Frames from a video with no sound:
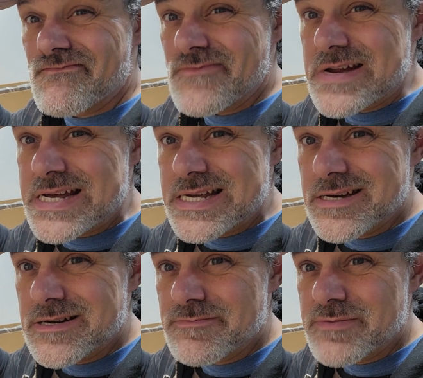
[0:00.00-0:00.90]
not
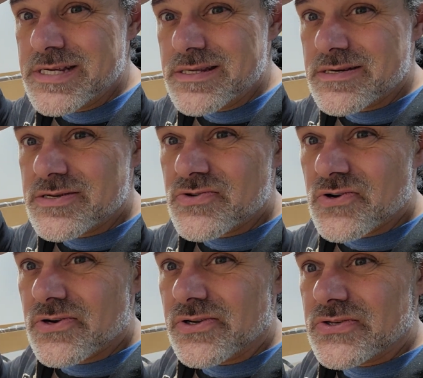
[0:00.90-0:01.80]
going to be the
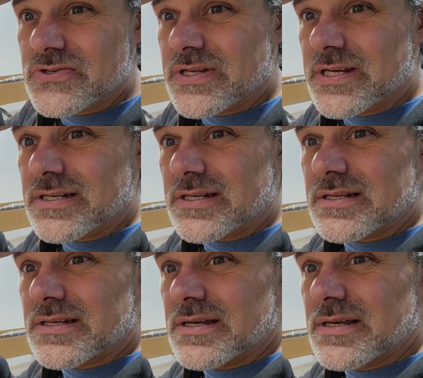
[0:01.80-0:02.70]
strongest thing to
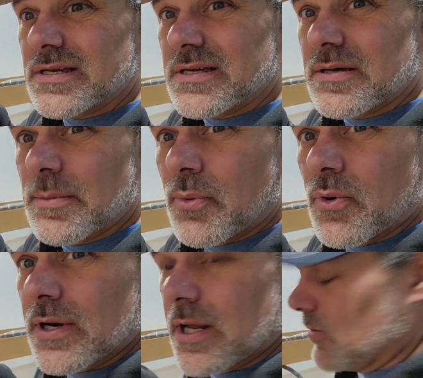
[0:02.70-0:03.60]

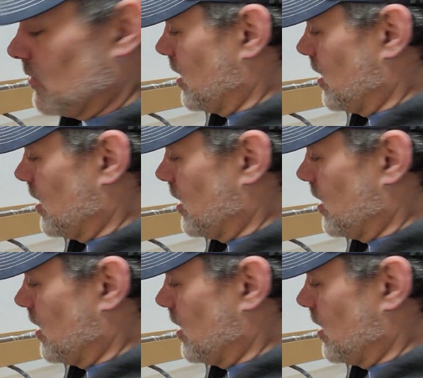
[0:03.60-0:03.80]
put on a